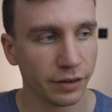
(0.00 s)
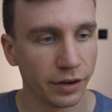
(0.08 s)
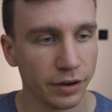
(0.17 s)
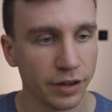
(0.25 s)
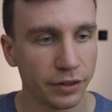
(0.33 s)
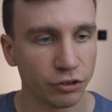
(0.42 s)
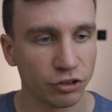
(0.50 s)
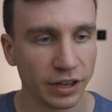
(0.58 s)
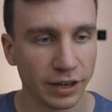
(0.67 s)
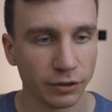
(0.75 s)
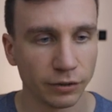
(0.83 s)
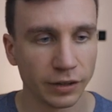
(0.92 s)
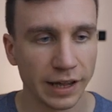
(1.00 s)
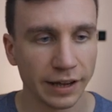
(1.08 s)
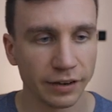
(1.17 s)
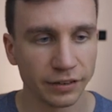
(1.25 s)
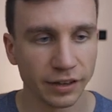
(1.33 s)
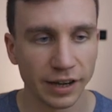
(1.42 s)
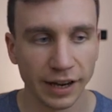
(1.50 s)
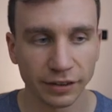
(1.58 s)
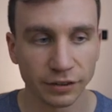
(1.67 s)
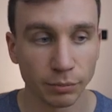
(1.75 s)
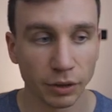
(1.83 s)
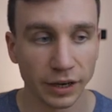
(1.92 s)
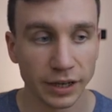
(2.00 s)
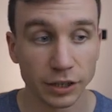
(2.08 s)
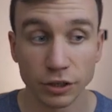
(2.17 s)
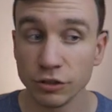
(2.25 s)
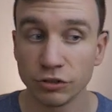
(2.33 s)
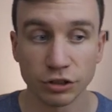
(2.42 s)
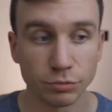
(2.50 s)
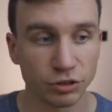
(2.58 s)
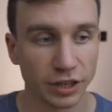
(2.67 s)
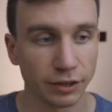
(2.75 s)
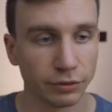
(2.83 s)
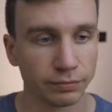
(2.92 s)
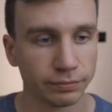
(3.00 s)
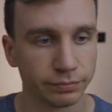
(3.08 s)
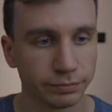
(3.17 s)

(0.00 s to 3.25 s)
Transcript: another channel and connect my YouTube channel.